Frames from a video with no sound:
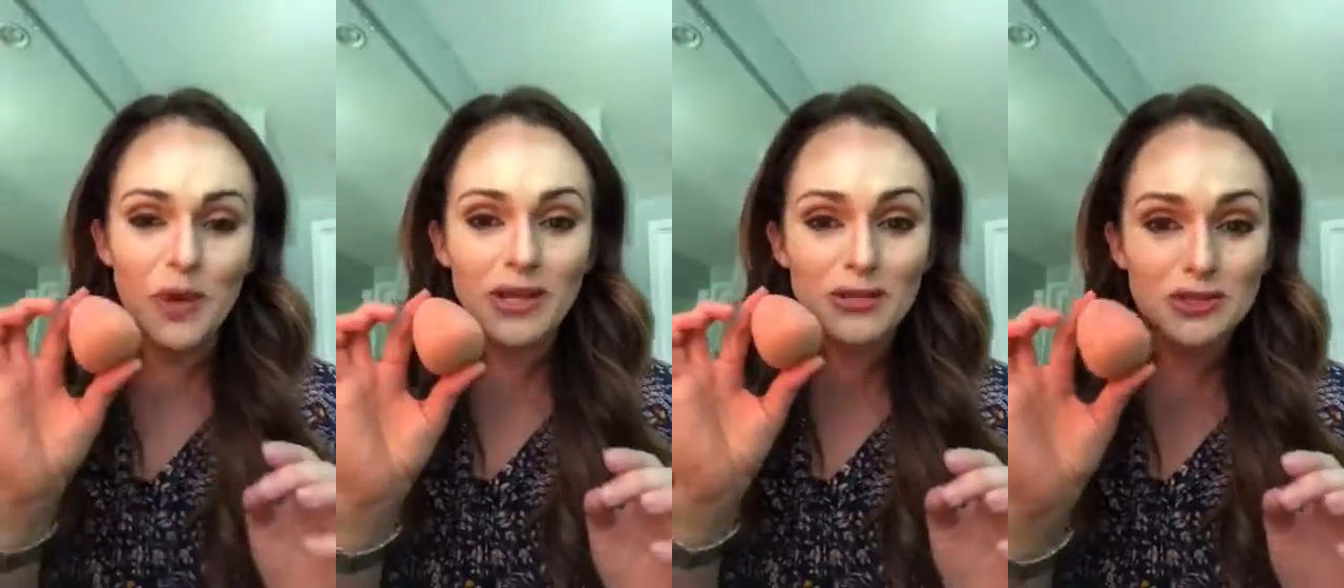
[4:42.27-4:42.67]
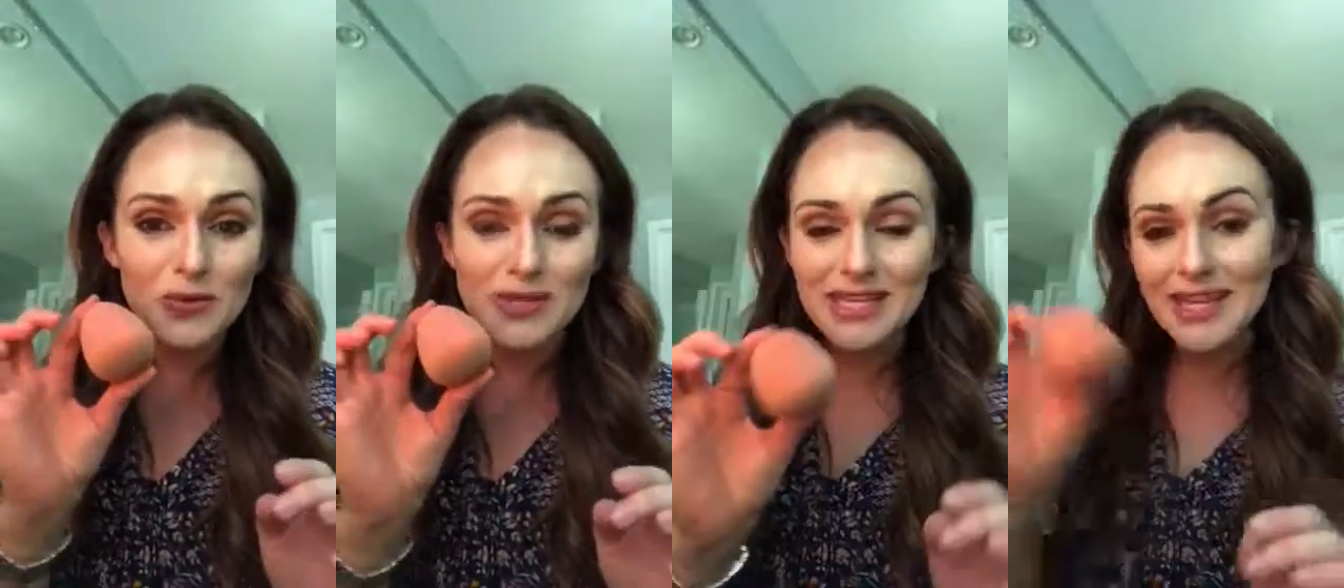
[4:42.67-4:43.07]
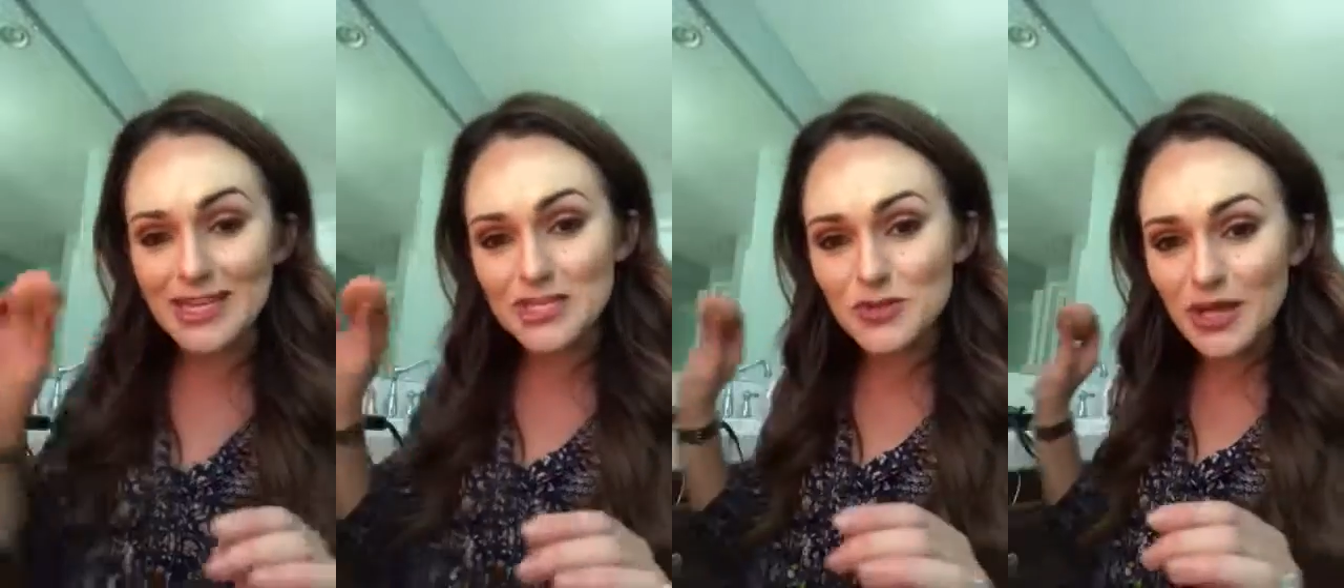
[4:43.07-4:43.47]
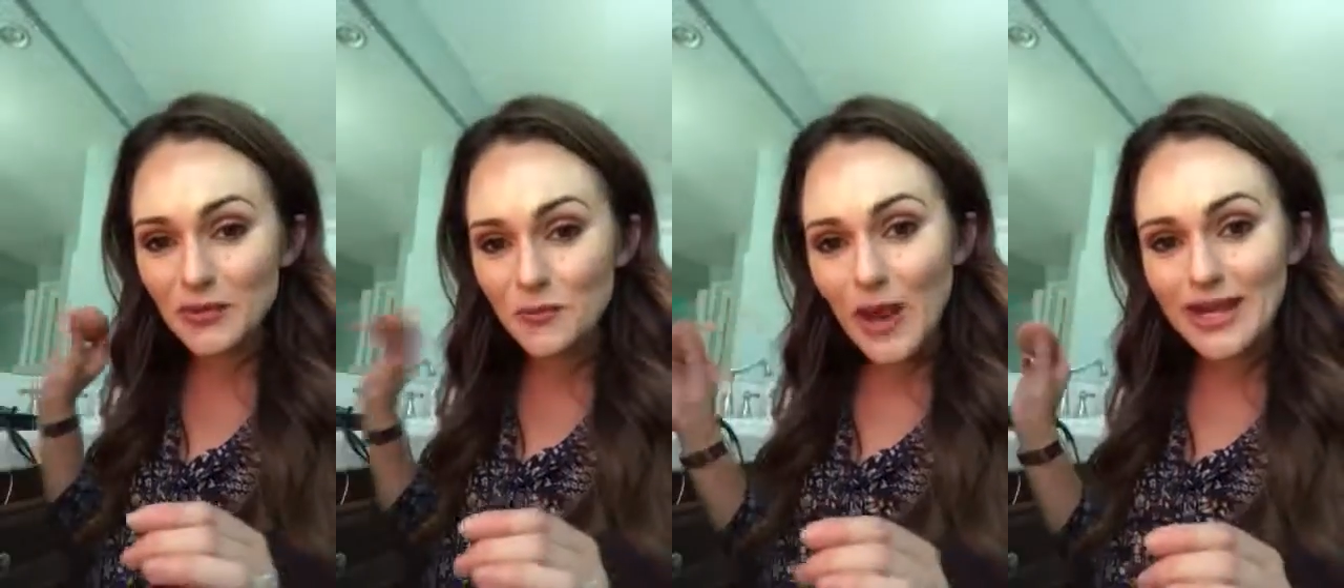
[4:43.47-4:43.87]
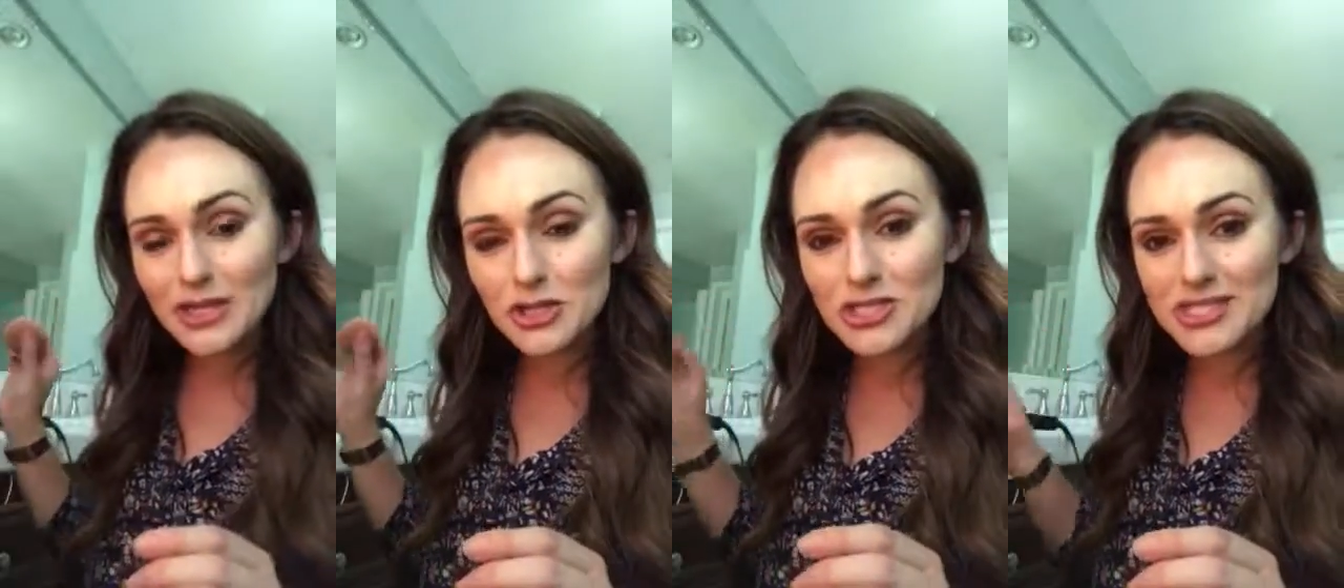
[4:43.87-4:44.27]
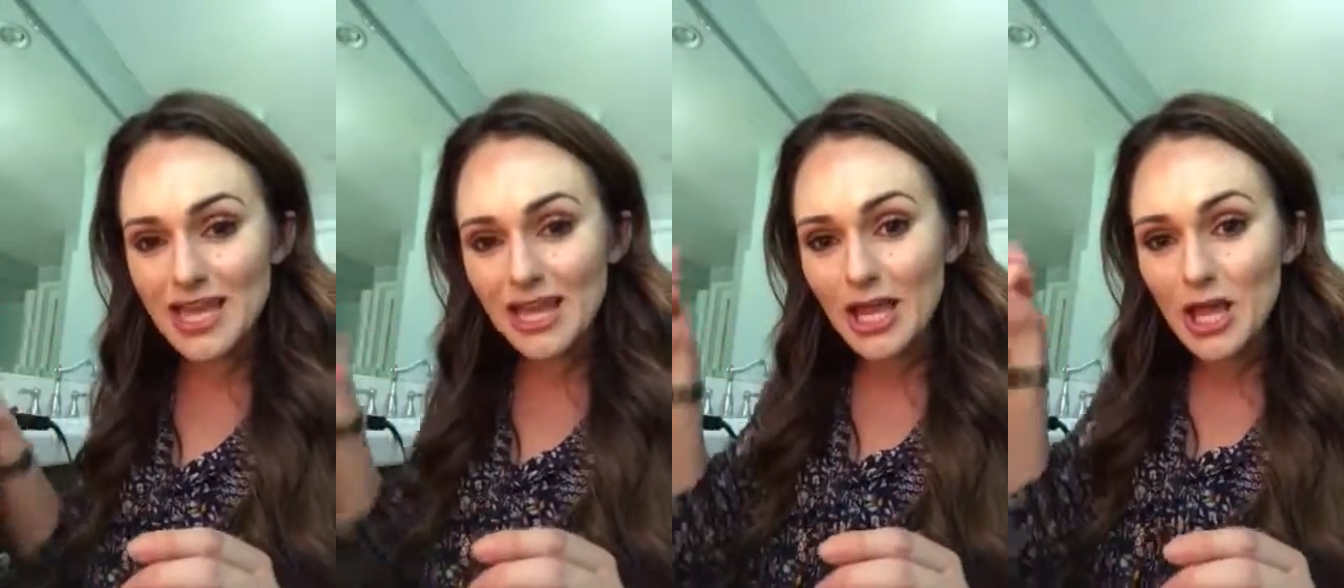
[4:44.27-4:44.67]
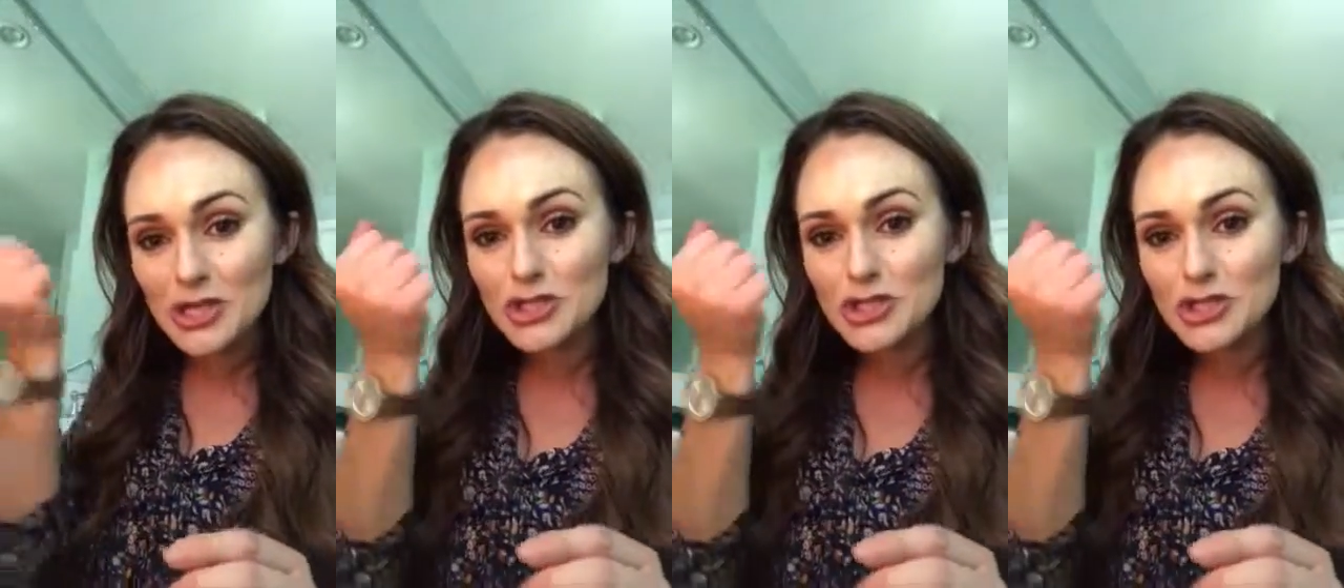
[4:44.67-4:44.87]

What you do with it is you get it wet in your sink,